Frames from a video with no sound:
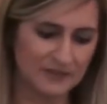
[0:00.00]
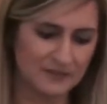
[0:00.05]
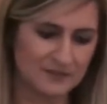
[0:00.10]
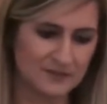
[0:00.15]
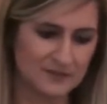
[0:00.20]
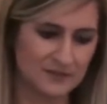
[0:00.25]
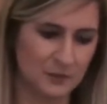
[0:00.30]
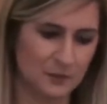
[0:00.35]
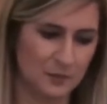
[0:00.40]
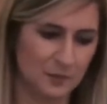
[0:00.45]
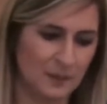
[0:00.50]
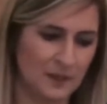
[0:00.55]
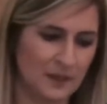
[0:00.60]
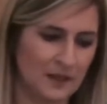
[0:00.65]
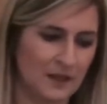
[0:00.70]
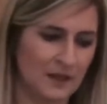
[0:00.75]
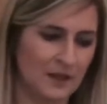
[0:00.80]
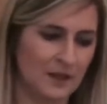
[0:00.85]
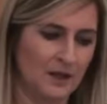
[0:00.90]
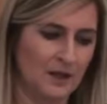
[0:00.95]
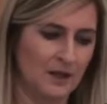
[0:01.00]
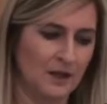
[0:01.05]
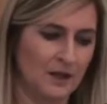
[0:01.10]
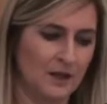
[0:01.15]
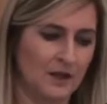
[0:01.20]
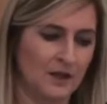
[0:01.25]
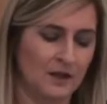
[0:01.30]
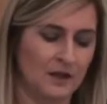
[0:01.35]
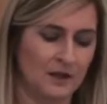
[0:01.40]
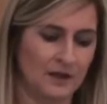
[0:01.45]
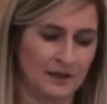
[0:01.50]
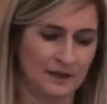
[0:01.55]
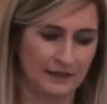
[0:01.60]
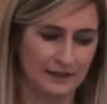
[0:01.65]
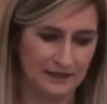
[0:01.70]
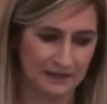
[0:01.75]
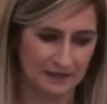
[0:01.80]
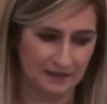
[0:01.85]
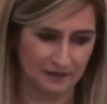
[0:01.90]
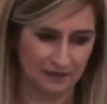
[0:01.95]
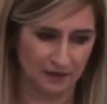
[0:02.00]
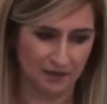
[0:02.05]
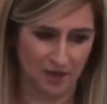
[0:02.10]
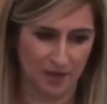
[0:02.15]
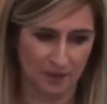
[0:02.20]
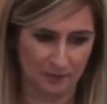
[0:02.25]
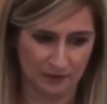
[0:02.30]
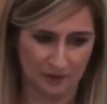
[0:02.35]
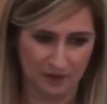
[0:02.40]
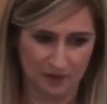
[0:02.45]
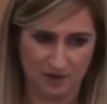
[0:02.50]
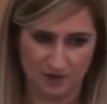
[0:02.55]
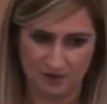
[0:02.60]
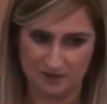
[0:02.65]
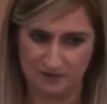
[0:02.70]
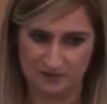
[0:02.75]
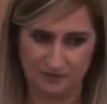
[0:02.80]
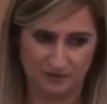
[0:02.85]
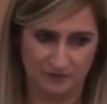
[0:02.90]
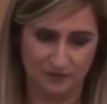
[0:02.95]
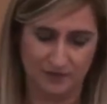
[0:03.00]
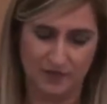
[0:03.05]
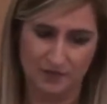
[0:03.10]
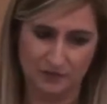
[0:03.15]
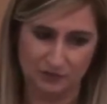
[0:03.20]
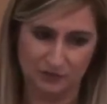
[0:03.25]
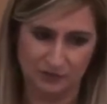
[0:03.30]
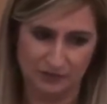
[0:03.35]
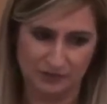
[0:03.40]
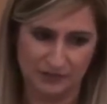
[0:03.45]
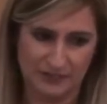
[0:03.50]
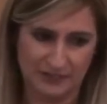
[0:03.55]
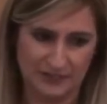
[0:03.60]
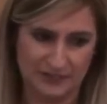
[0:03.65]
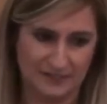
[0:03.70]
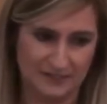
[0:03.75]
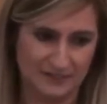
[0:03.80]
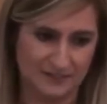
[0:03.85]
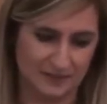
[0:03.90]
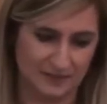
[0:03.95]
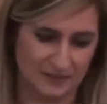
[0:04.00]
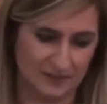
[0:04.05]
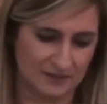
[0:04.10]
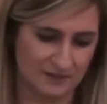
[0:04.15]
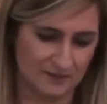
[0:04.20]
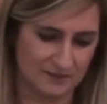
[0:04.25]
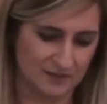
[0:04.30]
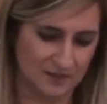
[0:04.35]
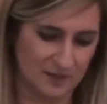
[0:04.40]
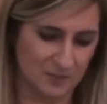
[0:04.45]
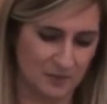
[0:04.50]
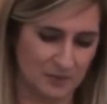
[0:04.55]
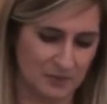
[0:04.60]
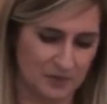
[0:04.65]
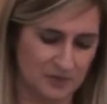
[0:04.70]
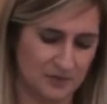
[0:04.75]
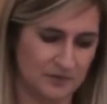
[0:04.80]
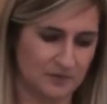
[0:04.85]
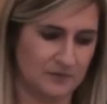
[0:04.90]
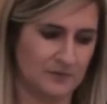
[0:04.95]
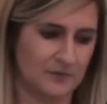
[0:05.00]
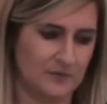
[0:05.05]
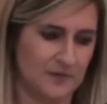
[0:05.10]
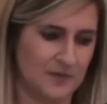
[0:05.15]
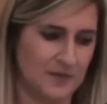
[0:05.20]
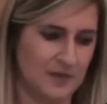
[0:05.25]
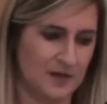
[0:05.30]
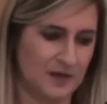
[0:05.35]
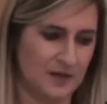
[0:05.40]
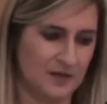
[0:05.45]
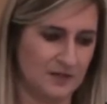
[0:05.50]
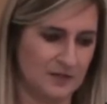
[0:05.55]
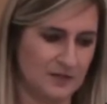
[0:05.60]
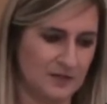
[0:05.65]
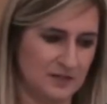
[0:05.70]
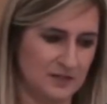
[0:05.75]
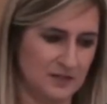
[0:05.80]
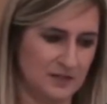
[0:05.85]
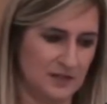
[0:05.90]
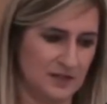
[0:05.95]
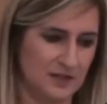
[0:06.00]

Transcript: So again, common causes. I've gone through these. I'll skip on from that.